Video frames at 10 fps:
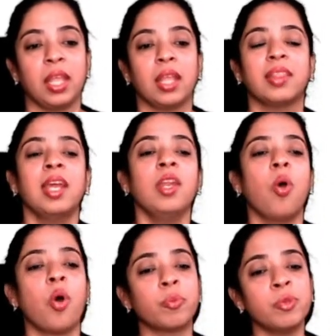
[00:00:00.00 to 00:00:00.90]
then
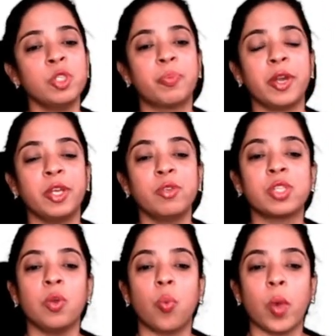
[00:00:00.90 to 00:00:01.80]
hormones produced
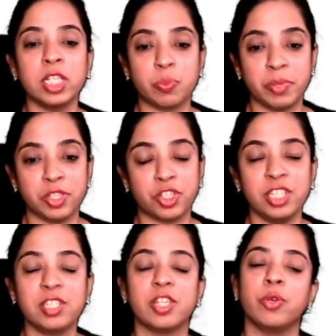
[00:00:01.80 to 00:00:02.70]
in one
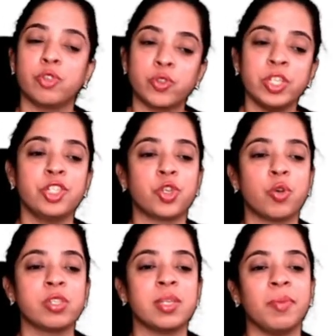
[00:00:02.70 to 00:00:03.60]
species usually
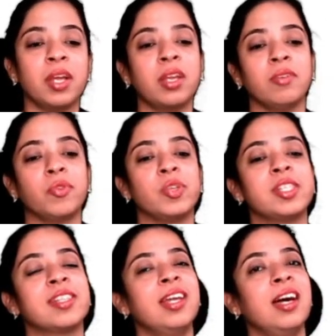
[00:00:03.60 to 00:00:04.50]
show similar
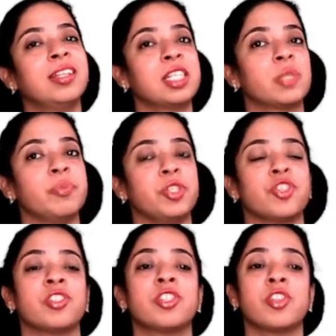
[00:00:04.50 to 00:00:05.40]
influence in the other
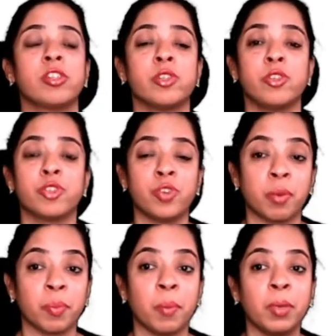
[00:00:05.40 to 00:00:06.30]
species this also you should
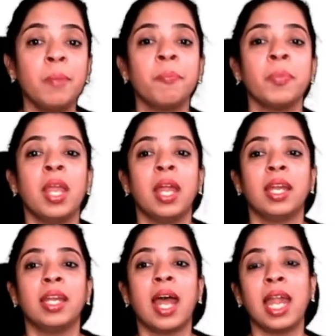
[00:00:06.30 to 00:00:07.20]
remember
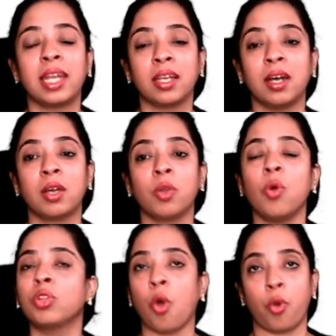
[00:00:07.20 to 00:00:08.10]
that a
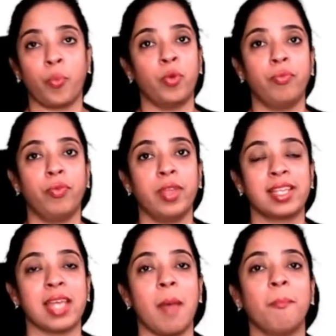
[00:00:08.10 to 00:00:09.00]
growth hormone, for
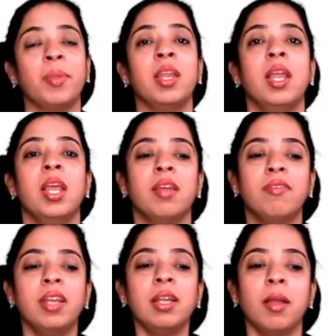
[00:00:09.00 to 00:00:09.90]
example,
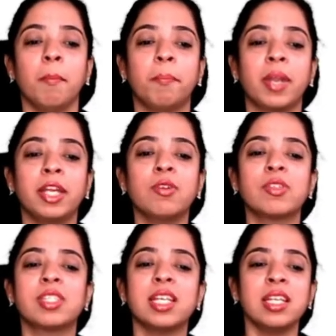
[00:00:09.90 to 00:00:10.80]
will
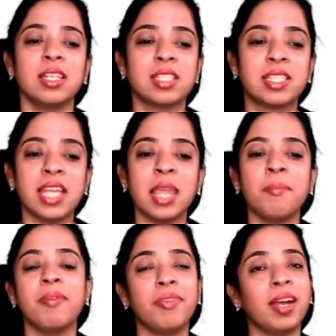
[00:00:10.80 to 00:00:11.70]
produce the same
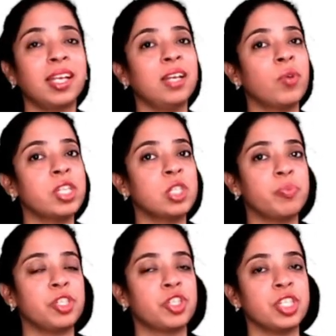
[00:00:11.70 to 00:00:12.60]
effect in one
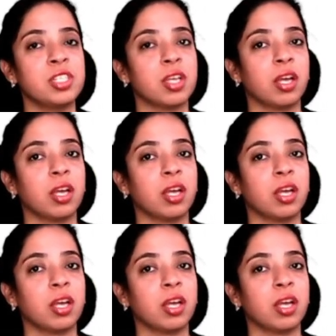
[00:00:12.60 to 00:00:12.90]
species.